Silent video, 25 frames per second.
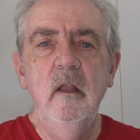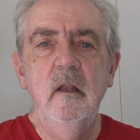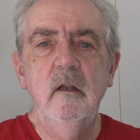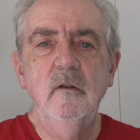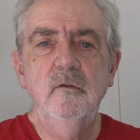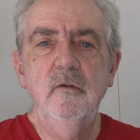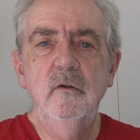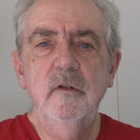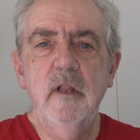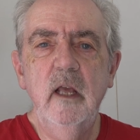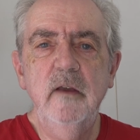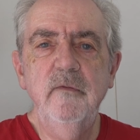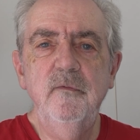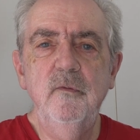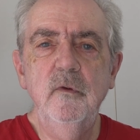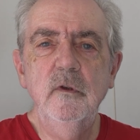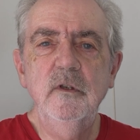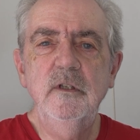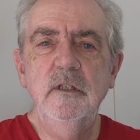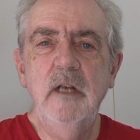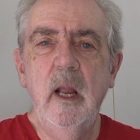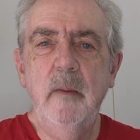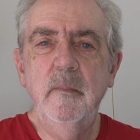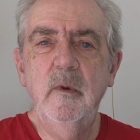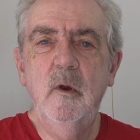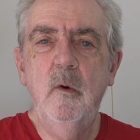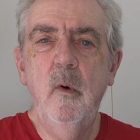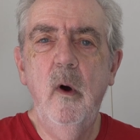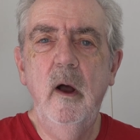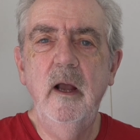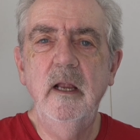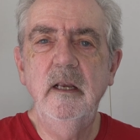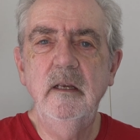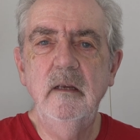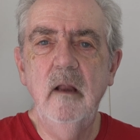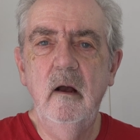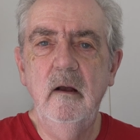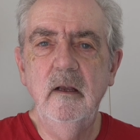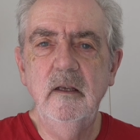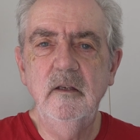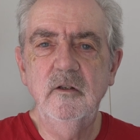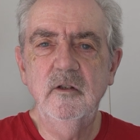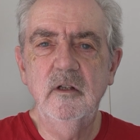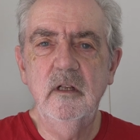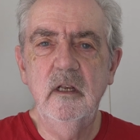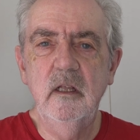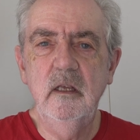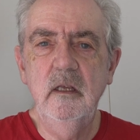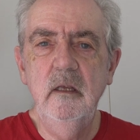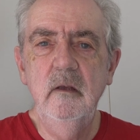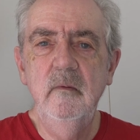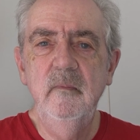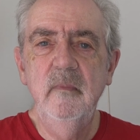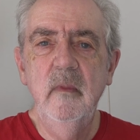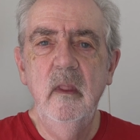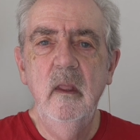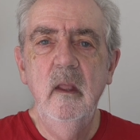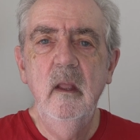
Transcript: until they've risen up quite nicely